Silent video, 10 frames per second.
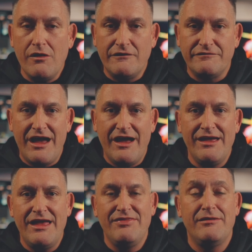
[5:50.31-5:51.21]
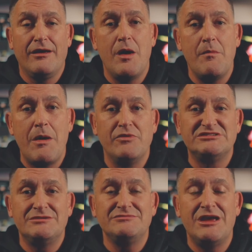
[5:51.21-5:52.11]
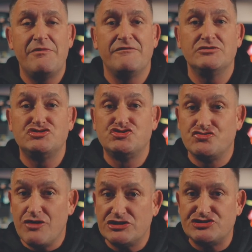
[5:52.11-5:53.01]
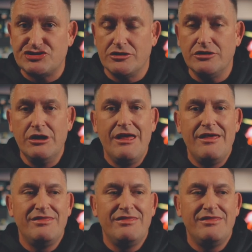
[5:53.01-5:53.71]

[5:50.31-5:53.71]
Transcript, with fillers: all of that and to come up with some type of structure